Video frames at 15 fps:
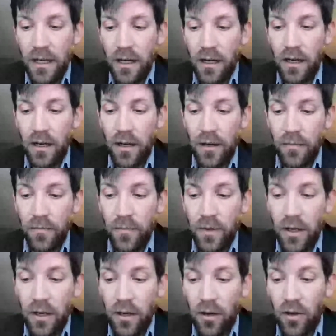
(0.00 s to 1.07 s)

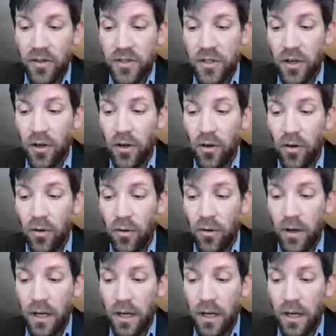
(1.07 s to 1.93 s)
also